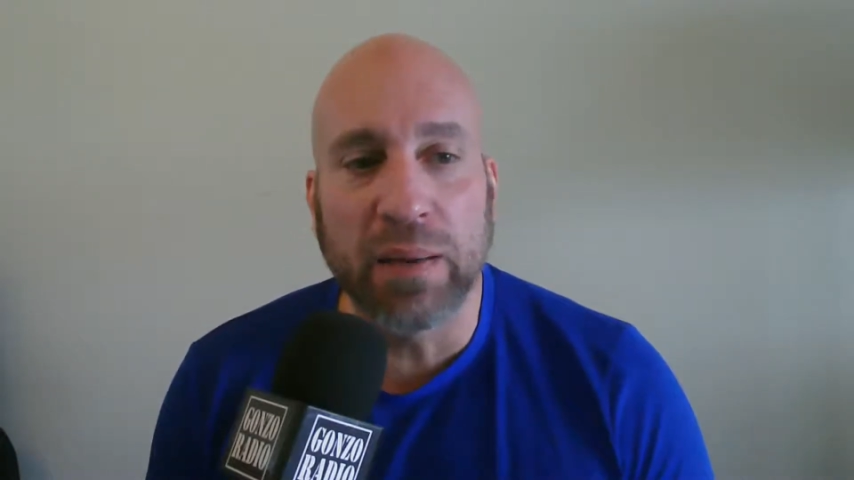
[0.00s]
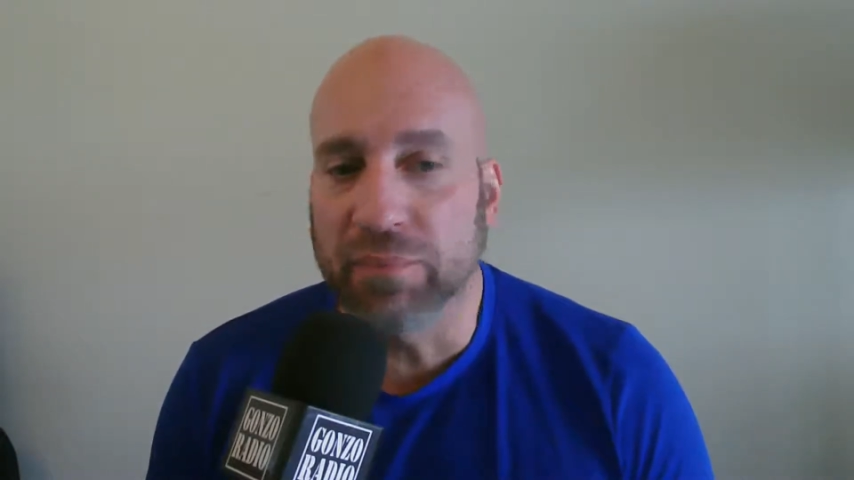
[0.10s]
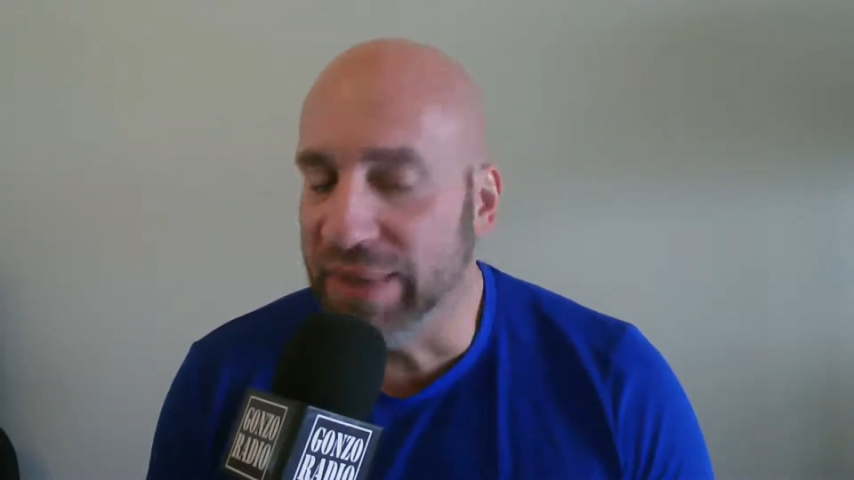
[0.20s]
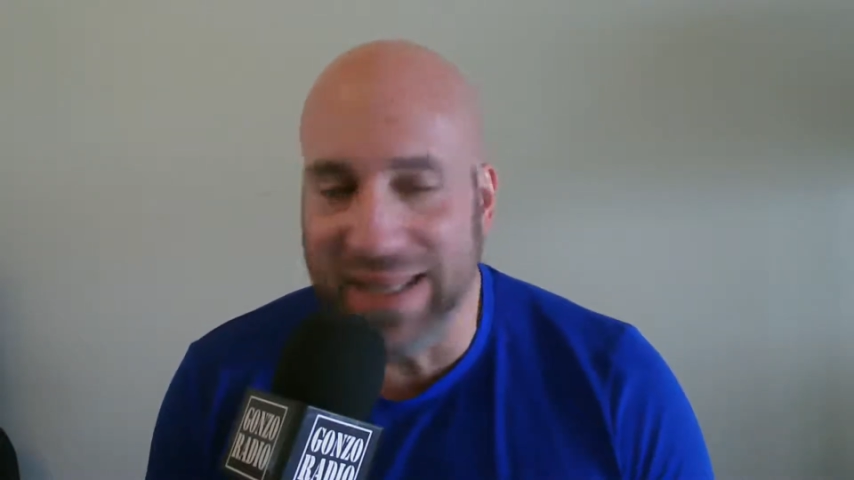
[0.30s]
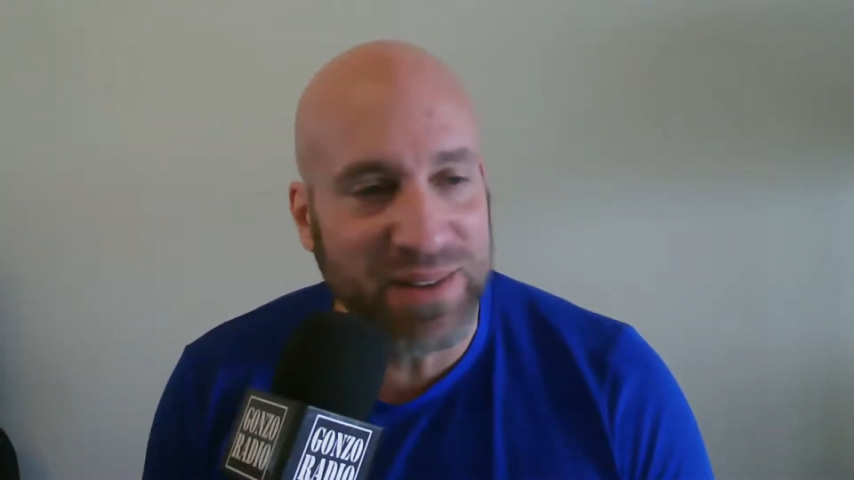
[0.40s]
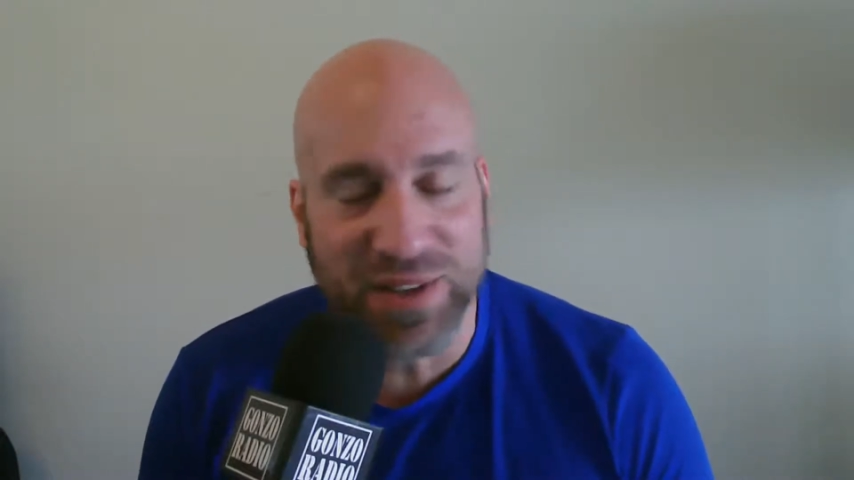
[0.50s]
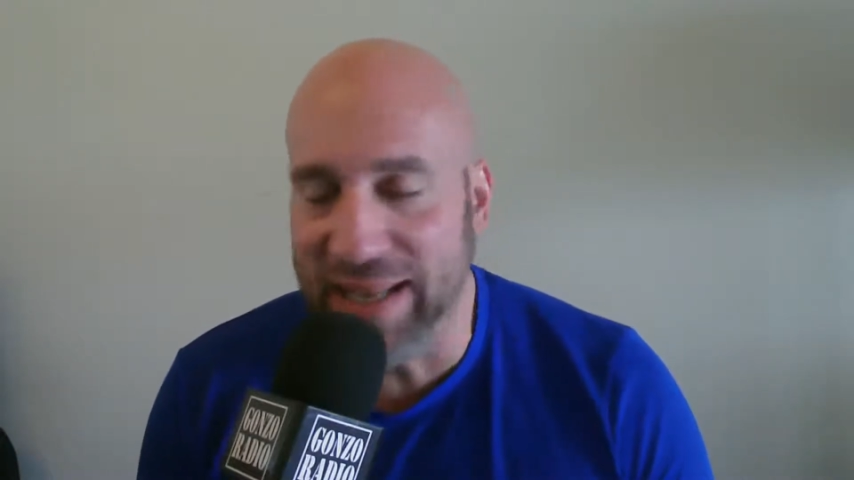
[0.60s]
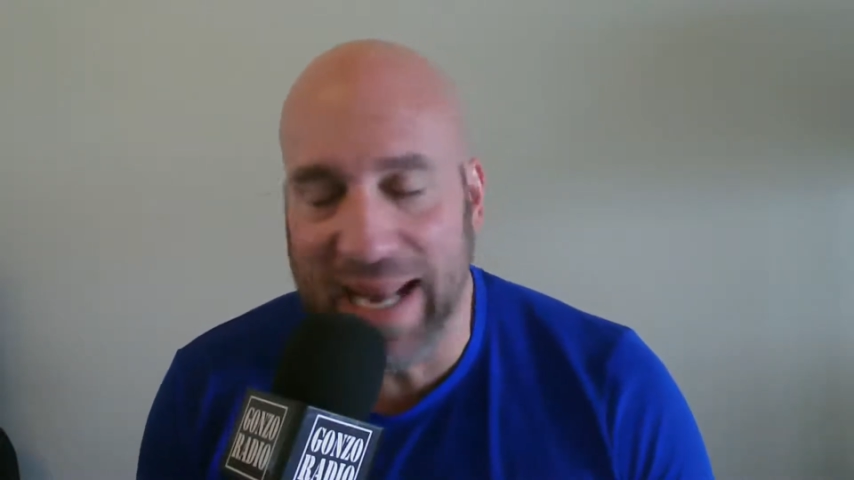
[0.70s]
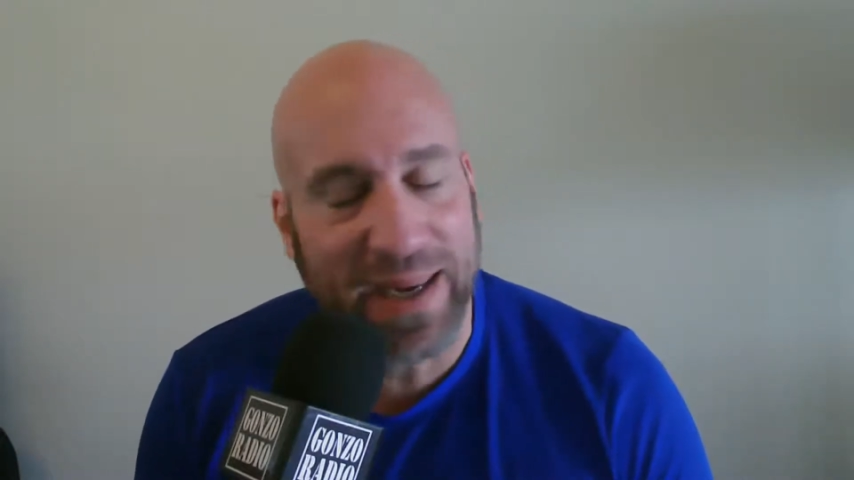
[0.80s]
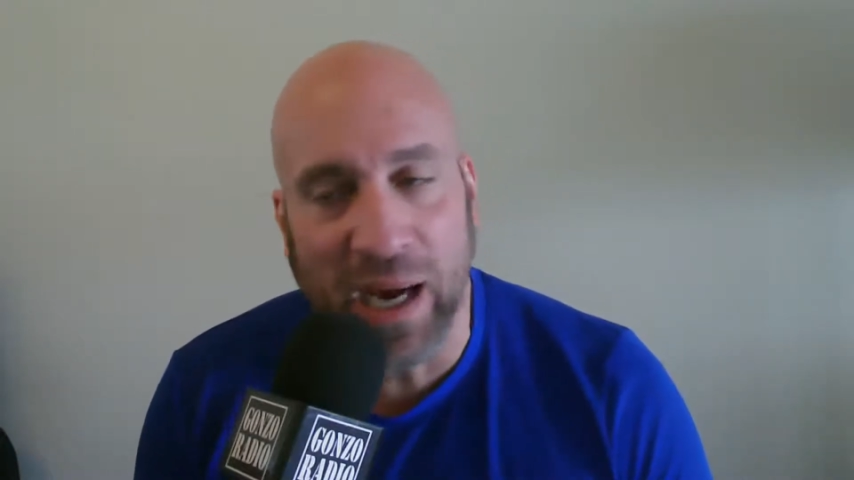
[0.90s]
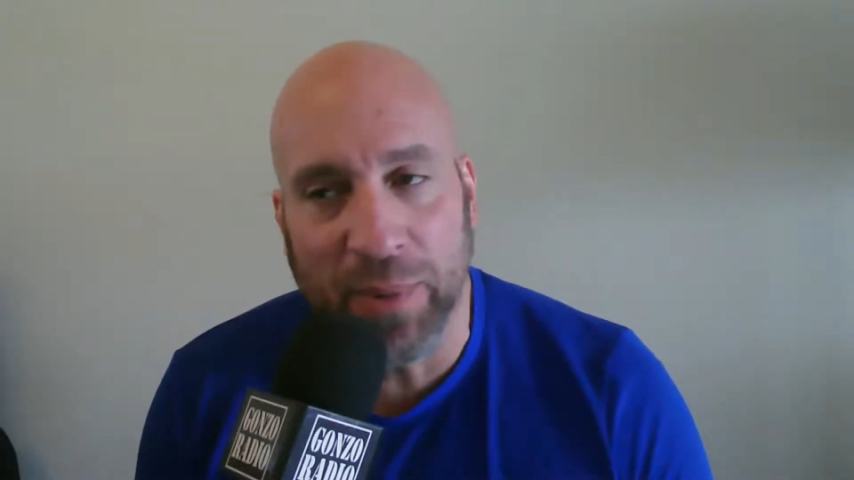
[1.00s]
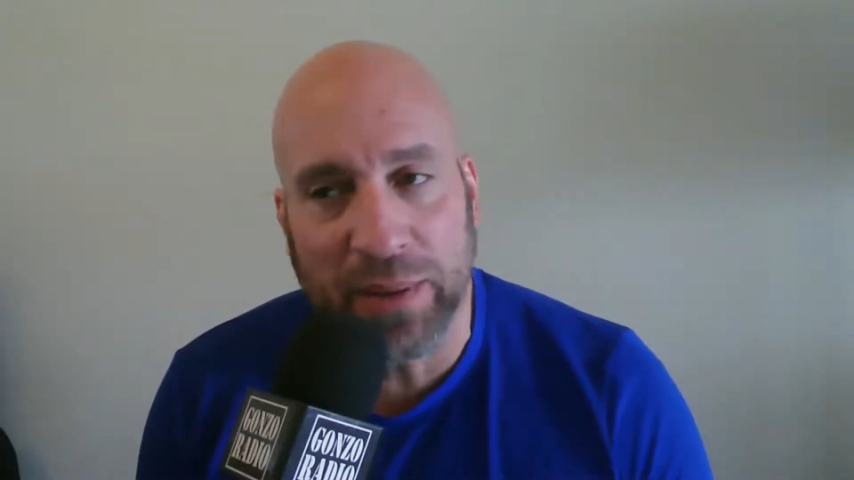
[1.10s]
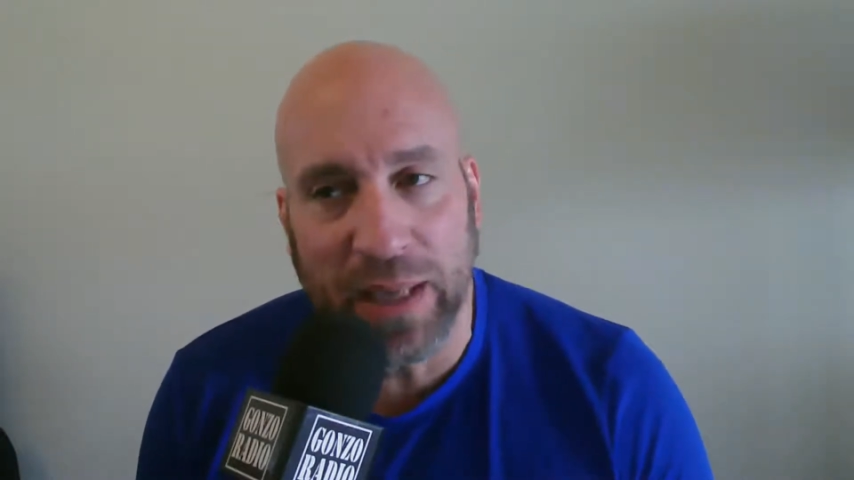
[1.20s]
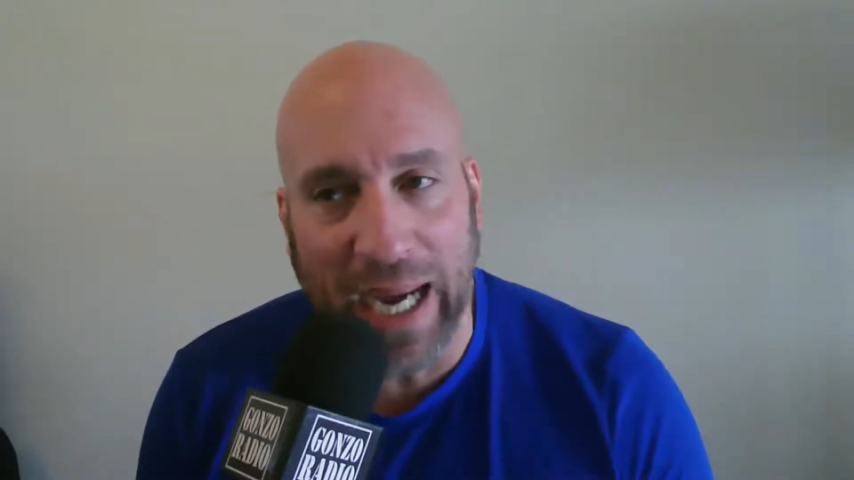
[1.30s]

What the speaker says: Didn't see that coming.